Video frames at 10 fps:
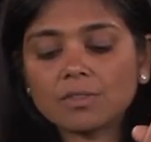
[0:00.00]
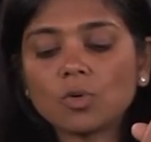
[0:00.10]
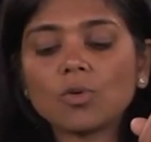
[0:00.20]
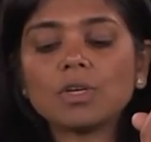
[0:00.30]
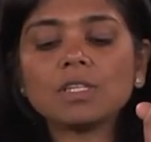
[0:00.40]

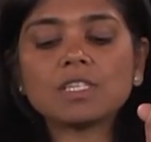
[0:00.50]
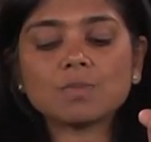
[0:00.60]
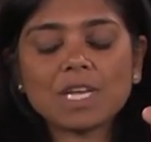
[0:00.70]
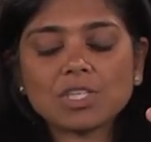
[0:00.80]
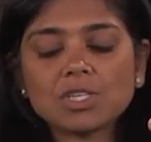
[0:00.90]
So in this
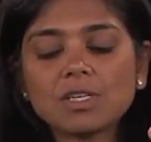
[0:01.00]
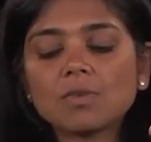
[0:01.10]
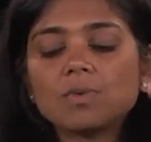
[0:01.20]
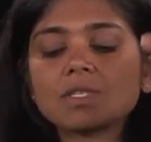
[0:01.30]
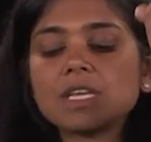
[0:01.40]
patient,
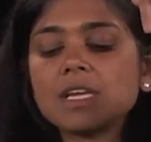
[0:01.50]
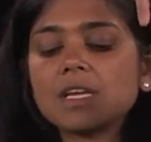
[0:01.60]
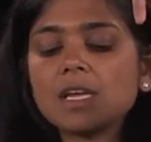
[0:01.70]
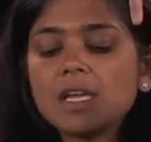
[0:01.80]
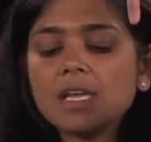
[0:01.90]
we're
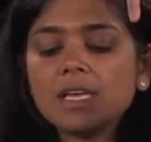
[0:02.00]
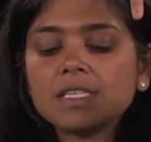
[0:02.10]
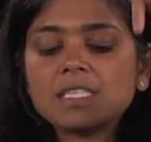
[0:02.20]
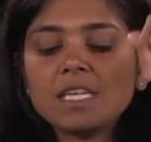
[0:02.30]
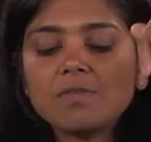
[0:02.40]
saying
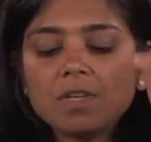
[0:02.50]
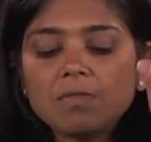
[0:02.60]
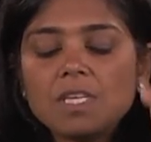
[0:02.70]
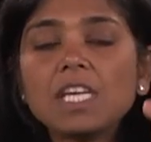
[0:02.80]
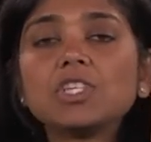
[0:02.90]

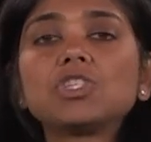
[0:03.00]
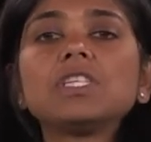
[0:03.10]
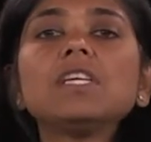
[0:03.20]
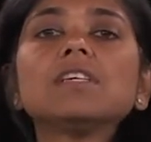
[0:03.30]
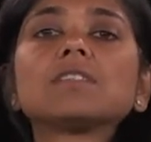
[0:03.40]

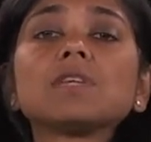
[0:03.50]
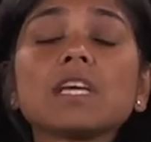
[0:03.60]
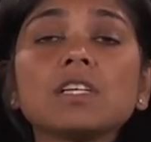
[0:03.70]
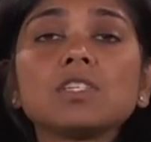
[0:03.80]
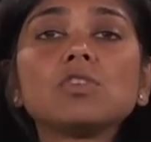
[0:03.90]
CVVHD is a
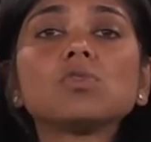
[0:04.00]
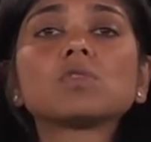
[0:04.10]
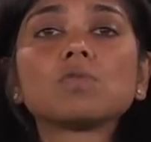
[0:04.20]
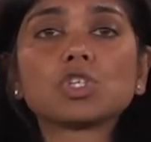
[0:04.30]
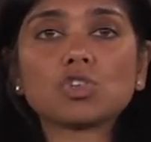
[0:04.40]

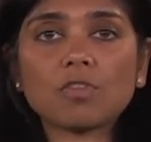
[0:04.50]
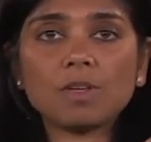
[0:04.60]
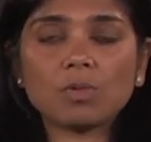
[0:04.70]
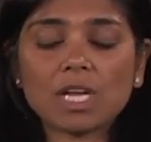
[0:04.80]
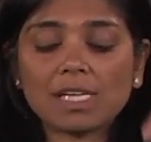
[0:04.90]
continuous version of
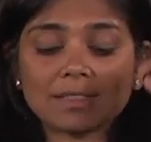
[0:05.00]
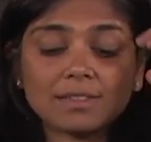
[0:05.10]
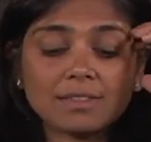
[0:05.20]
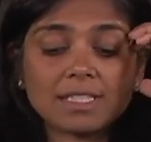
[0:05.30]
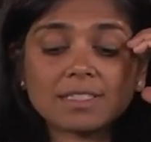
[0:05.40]

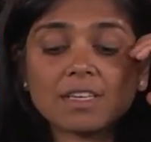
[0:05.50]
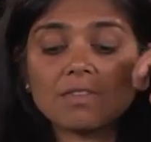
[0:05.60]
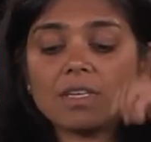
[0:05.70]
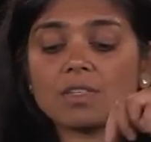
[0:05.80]
hemodialysis that's given.